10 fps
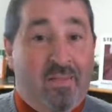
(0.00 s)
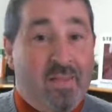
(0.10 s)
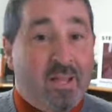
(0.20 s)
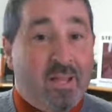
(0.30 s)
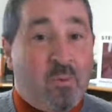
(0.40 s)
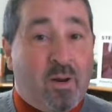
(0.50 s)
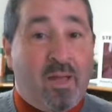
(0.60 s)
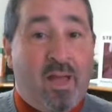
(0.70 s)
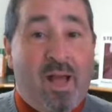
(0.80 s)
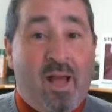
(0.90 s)
And that's what
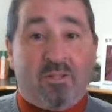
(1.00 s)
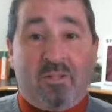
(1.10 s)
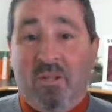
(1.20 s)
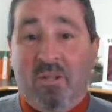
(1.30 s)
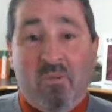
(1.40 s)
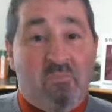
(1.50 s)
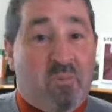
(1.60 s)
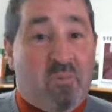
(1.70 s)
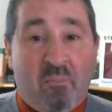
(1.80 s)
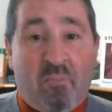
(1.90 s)
I ask
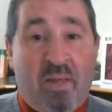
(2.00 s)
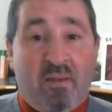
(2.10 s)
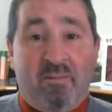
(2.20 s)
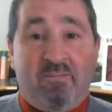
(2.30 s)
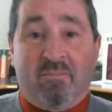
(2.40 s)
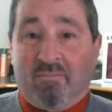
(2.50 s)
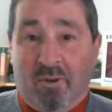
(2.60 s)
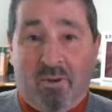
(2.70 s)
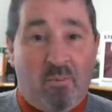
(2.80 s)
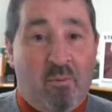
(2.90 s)
Bill Bennett,
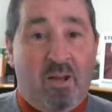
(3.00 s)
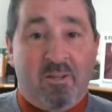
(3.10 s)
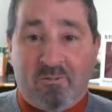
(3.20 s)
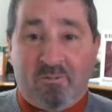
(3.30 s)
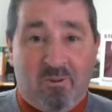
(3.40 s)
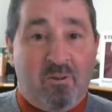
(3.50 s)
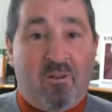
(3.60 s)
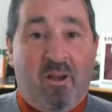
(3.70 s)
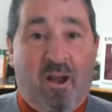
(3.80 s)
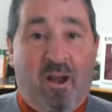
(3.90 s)
otherwise
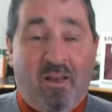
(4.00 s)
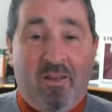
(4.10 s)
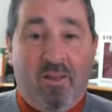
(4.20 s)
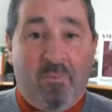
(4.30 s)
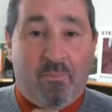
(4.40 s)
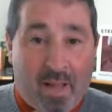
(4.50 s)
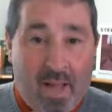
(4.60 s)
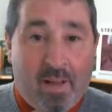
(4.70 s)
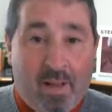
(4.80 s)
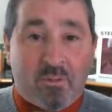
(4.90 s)
good guy, but
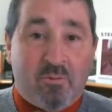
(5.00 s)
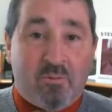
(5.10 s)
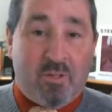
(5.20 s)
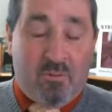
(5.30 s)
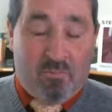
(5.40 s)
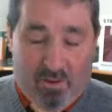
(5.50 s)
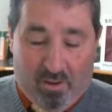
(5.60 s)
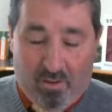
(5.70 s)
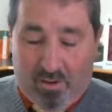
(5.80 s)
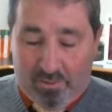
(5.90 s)
absolutely
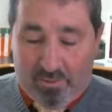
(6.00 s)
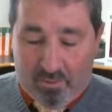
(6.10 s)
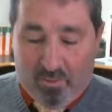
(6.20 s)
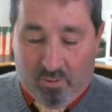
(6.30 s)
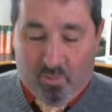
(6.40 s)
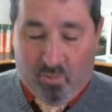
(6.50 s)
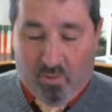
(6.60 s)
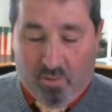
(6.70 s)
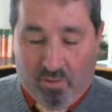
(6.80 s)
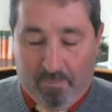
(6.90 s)
wrong on the drug
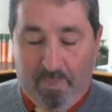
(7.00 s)
war.